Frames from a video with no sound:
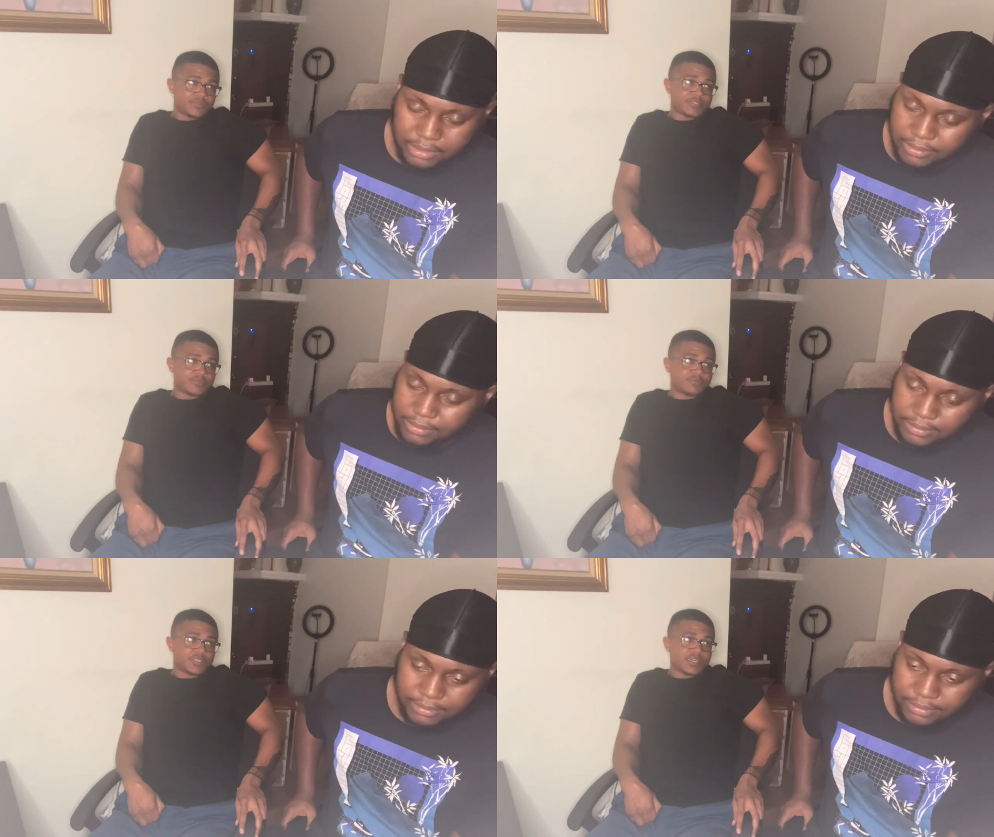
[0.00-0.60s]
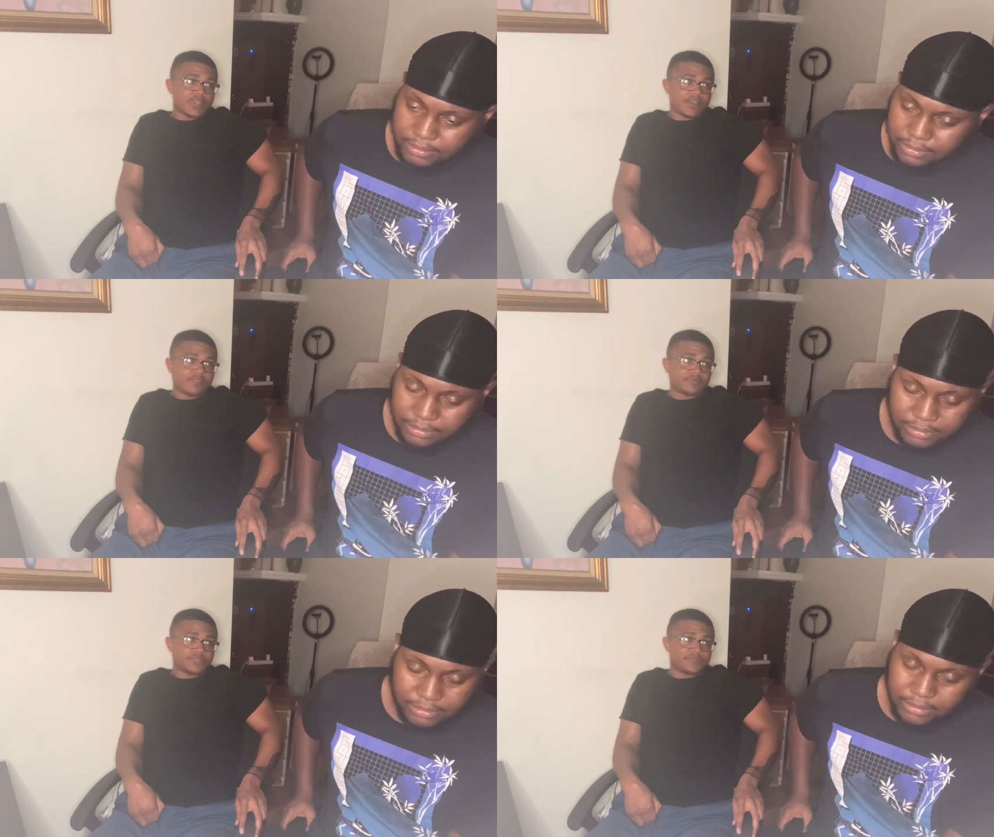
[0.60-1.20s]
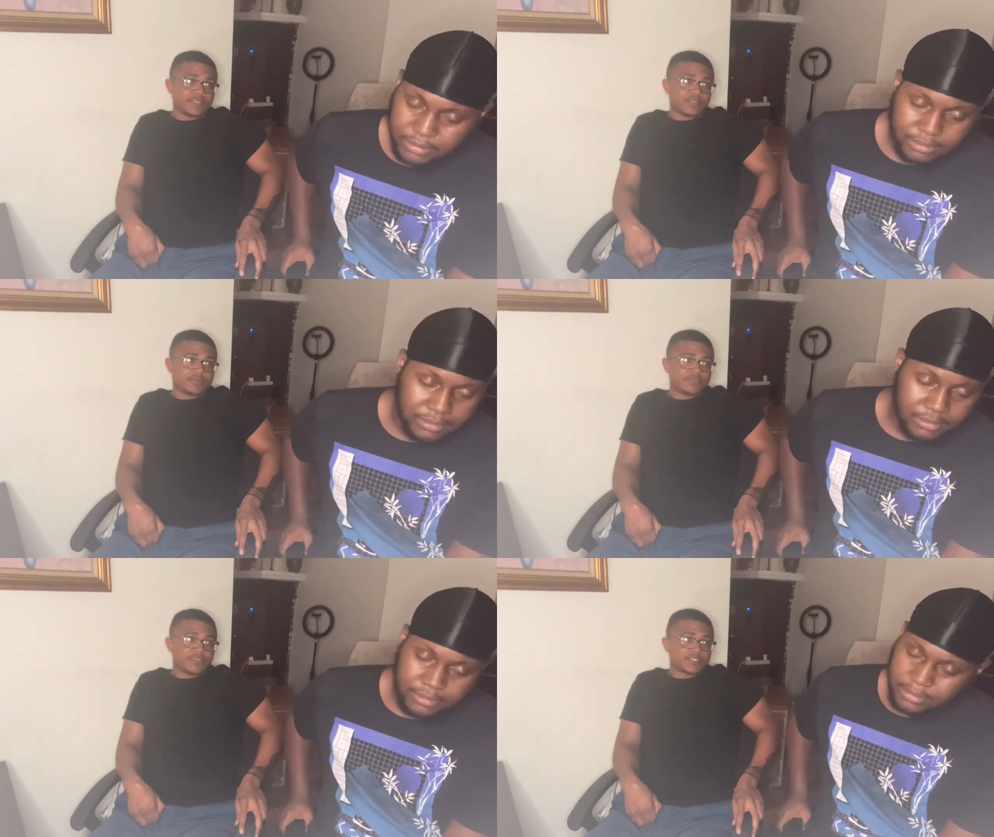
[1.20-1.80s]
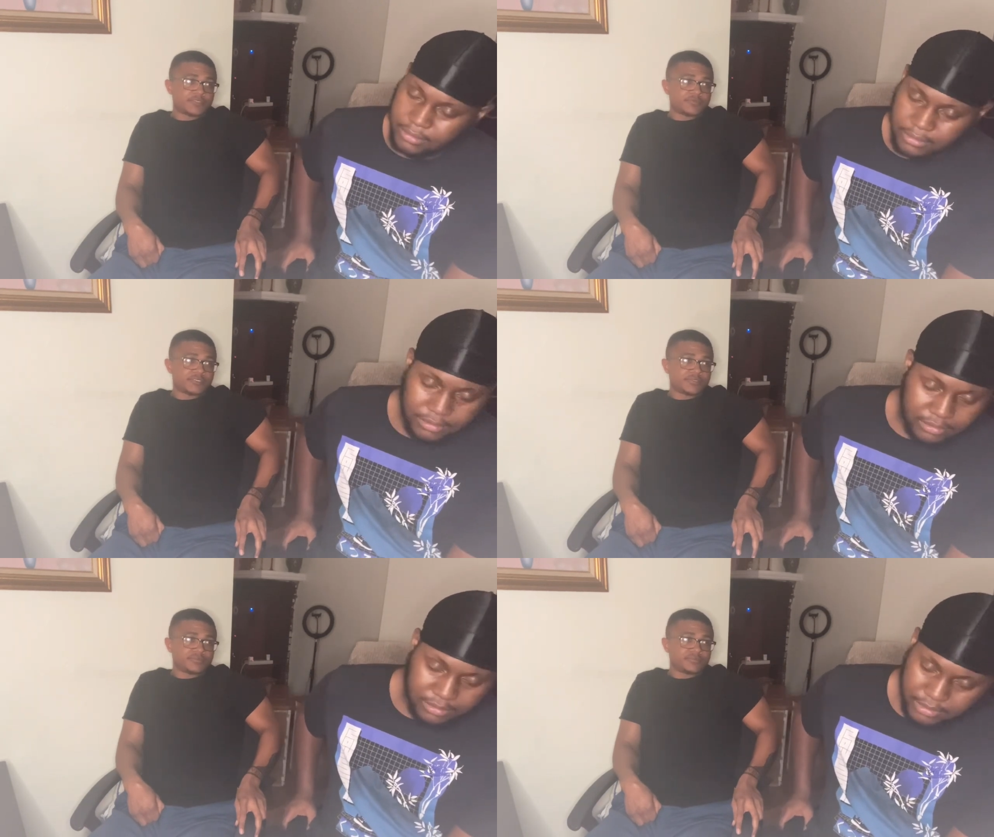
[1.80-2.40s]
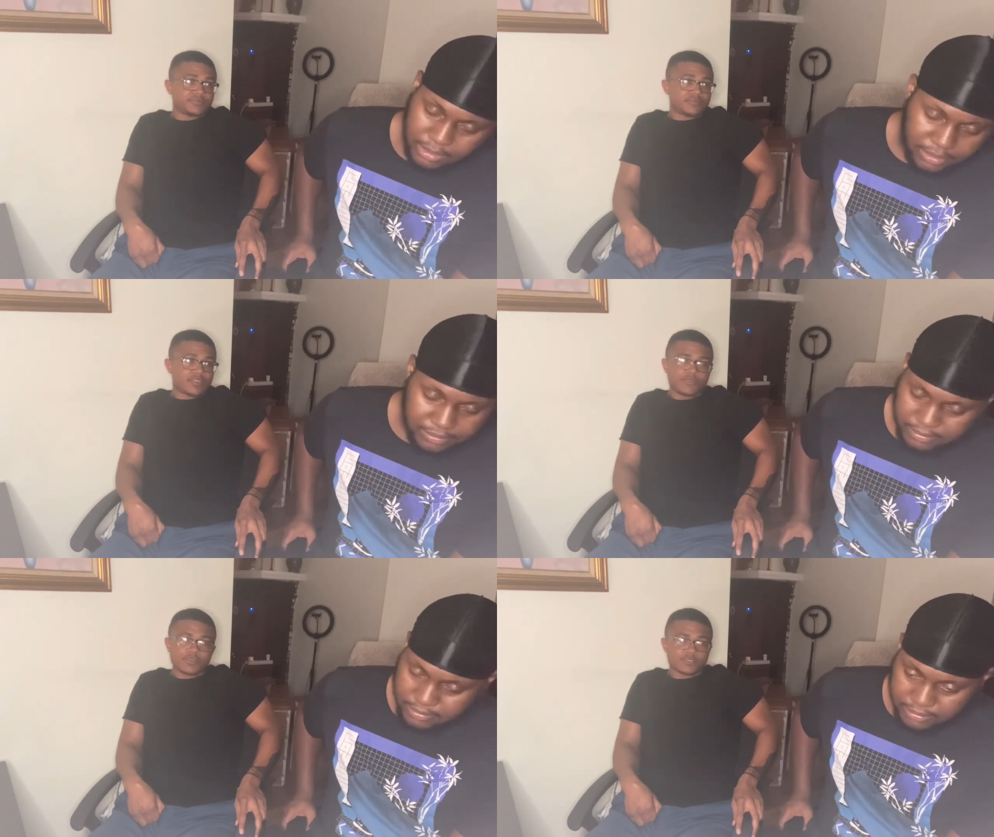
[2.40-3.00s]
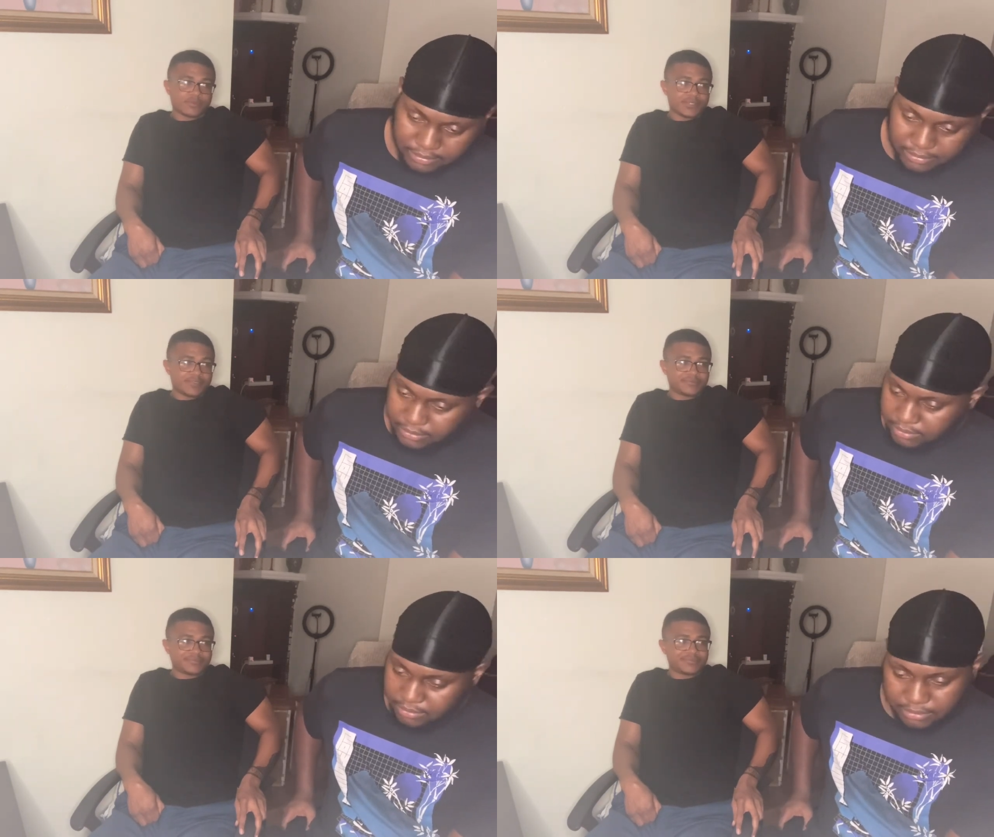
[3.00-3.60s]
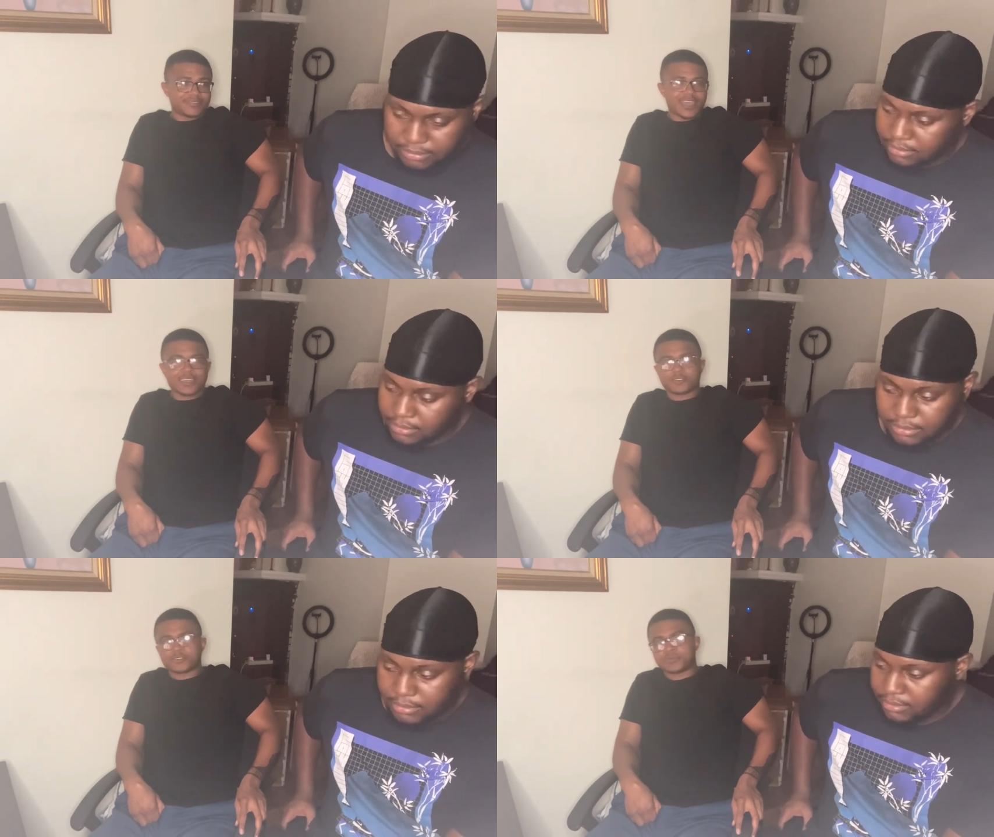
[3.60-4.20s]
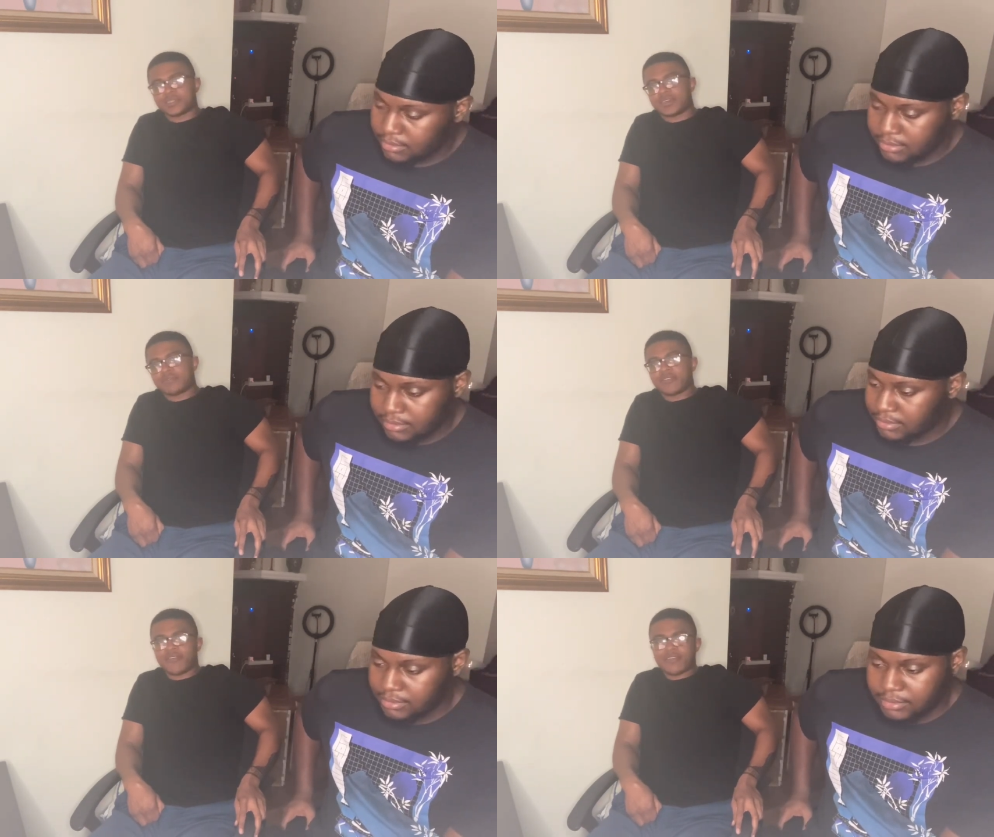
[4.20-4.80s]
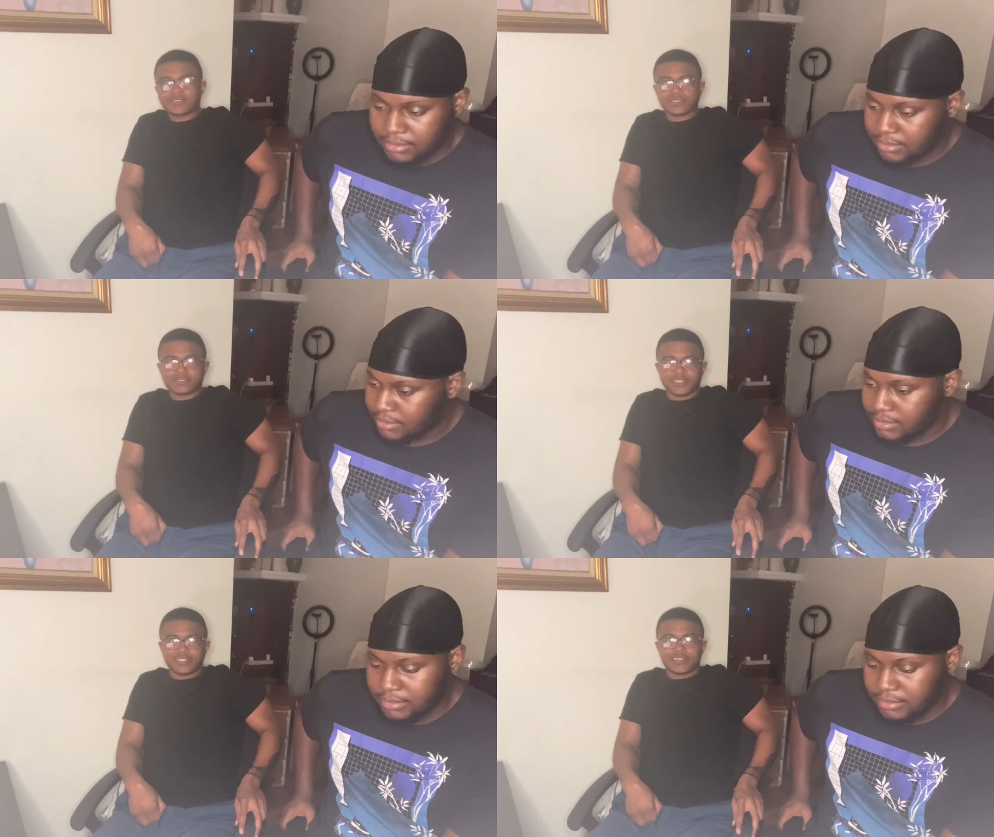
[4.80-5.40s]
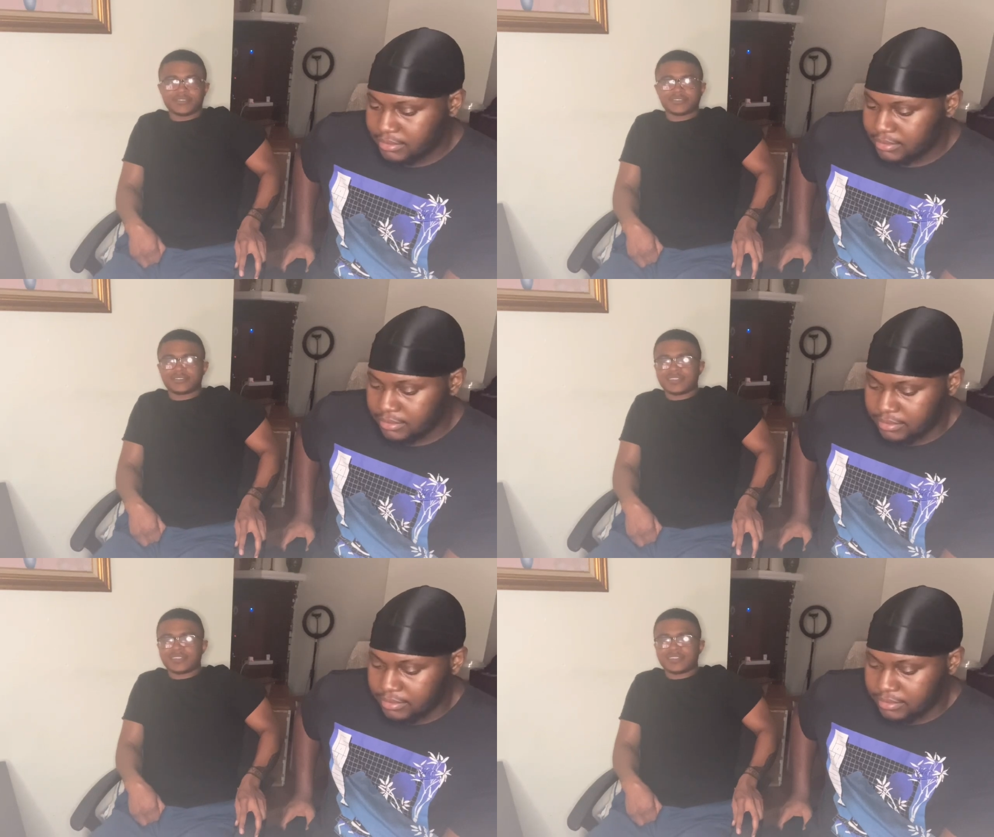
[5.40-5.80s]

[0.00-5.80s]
Speaker 1: but but uh, with uh, professionals? You wanna go scuba diving? I go scuba diving. Why not?